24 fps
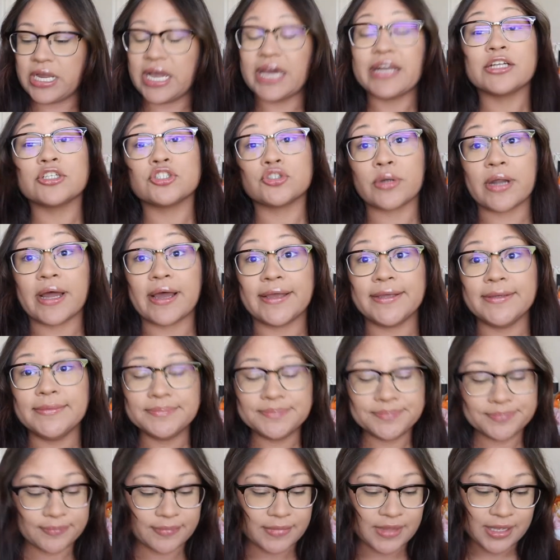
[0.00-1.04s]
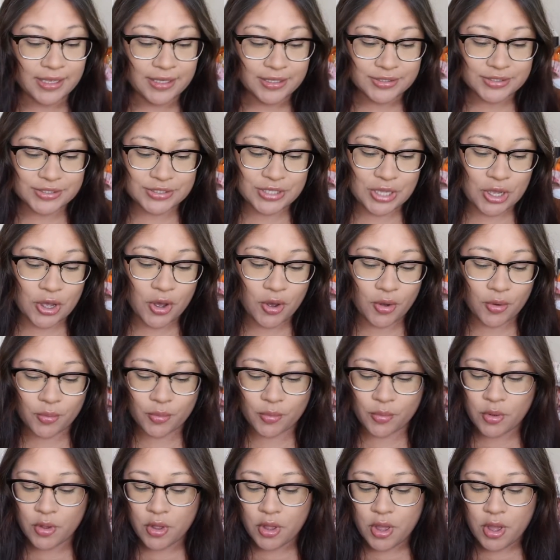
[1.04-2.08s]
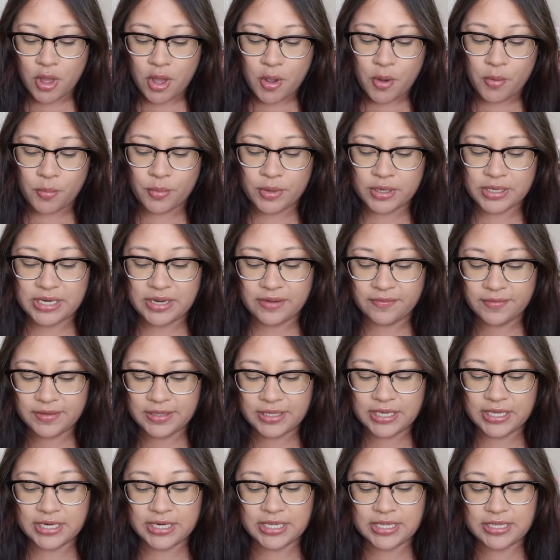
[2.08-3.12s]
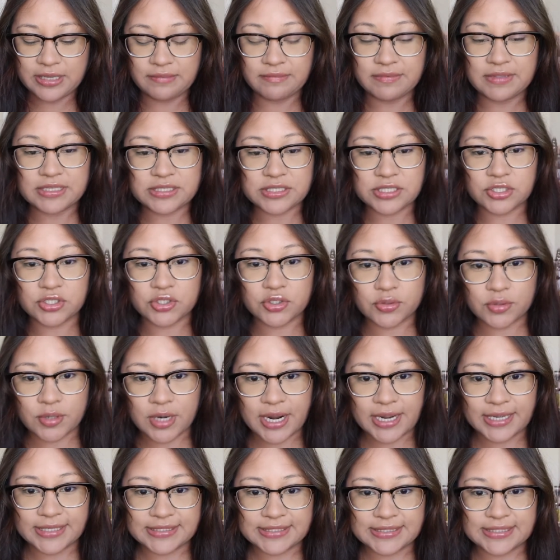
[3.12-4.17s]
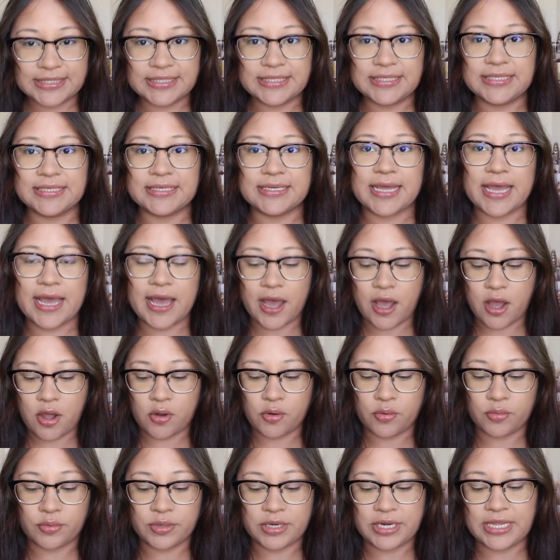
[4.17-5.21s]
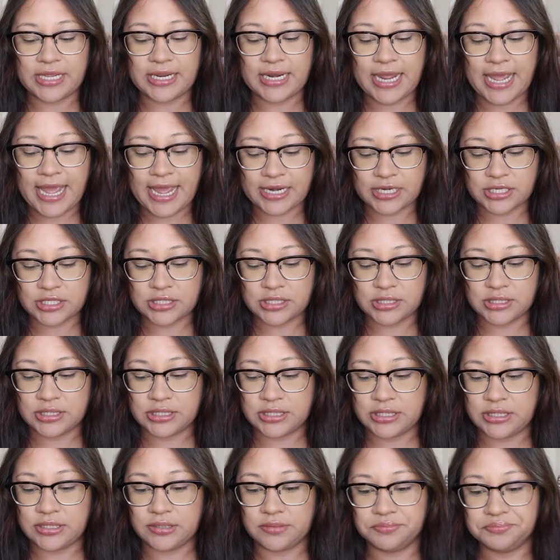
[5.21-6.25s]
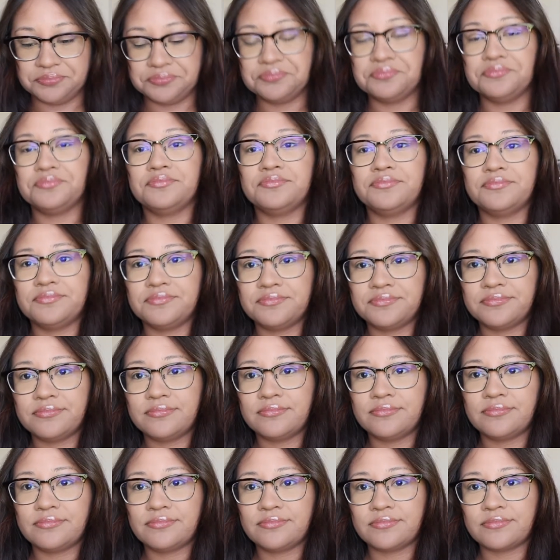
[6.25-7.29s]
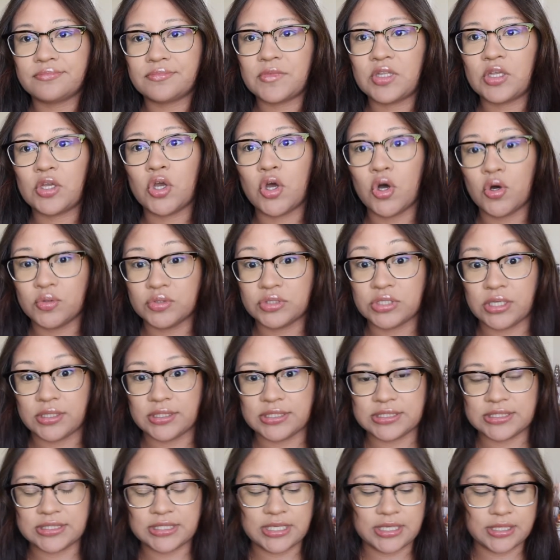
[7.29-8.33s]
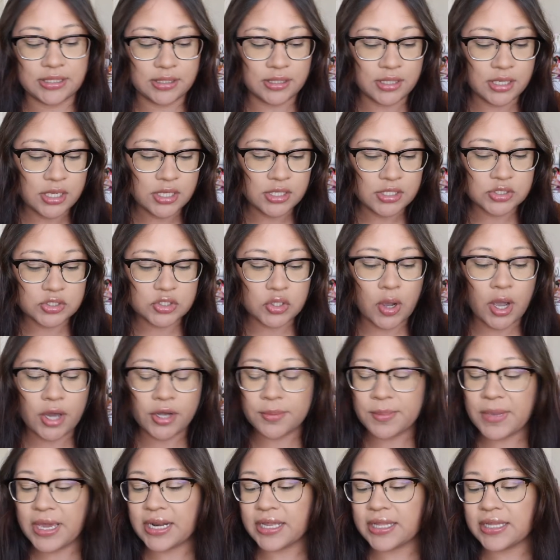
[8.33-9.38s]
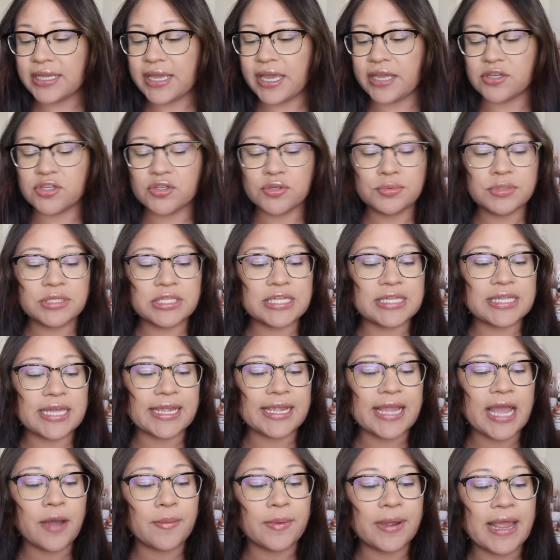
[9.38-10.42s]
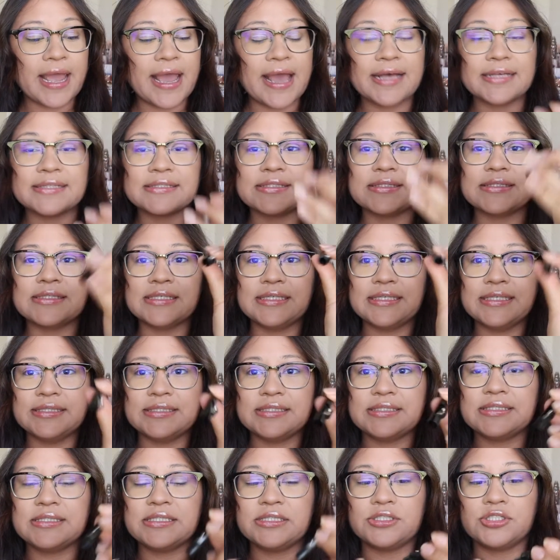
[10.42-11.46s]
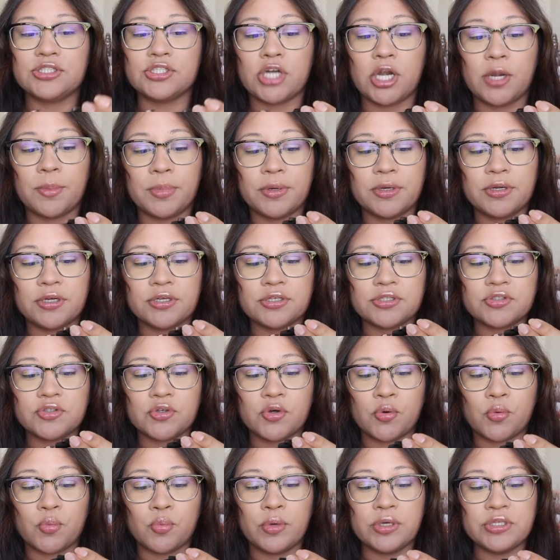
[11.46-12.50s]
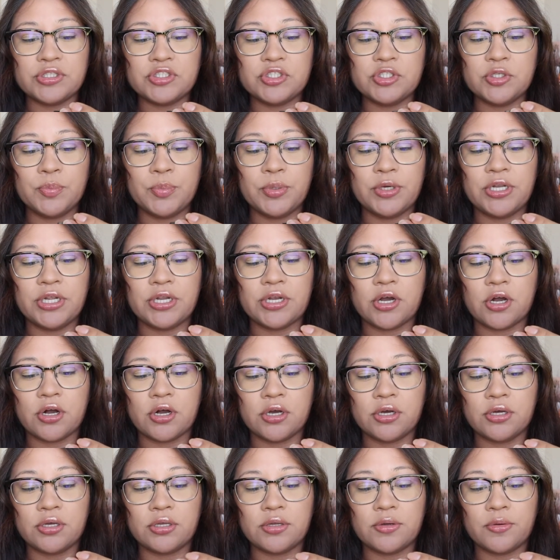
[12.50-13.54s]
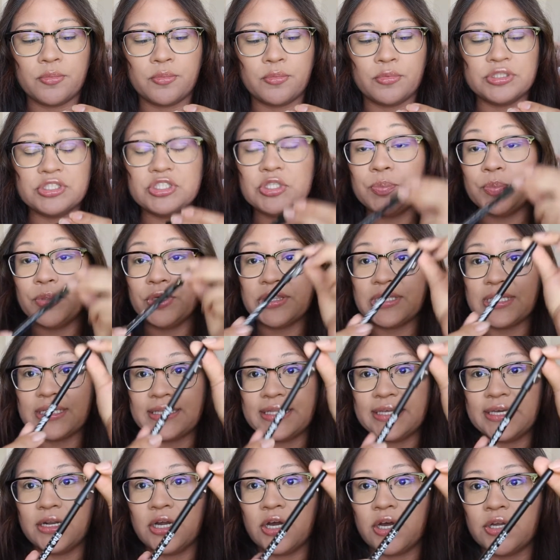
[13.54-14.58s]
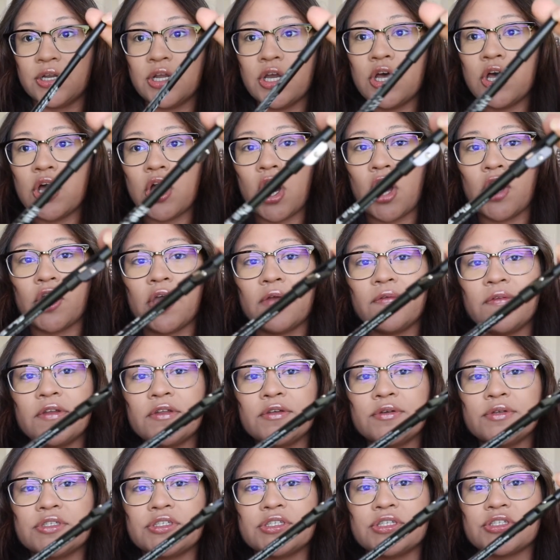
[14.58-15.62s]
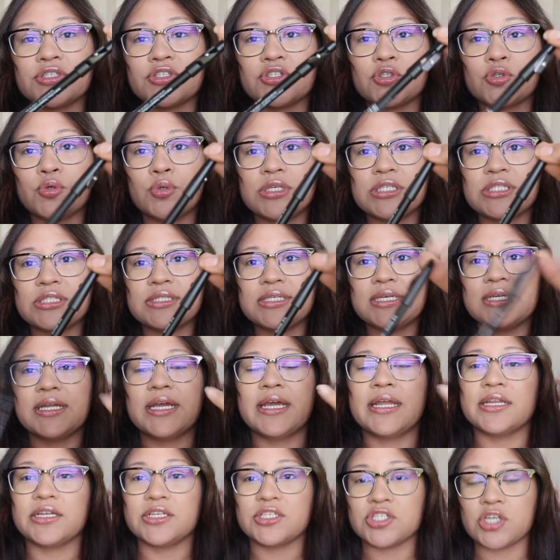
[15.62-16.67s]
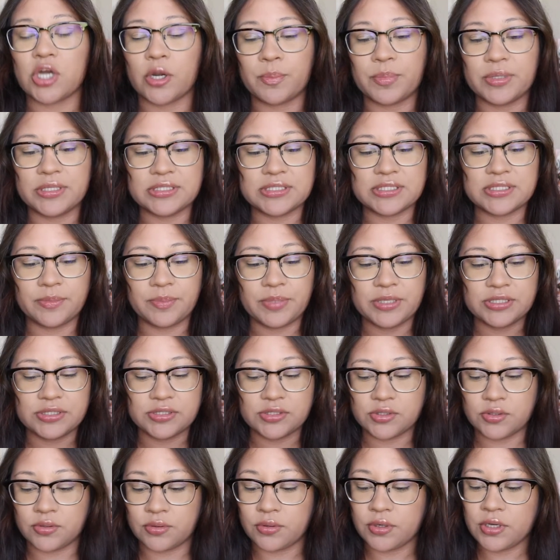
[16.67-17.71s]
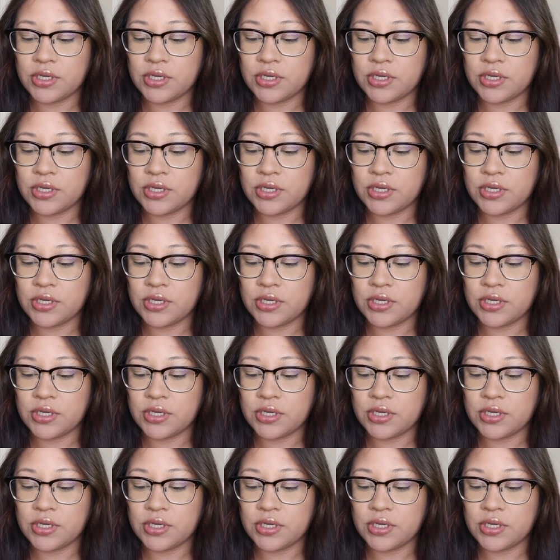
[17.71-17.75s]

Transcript: kind of dry. So we're definitely going to give this a try, seeing how it actually goes on the skin. So automatically, I do really like how it has the instant sharpener. So once you put the lid on, all you have to do is just twist it and it sharpens the pencil.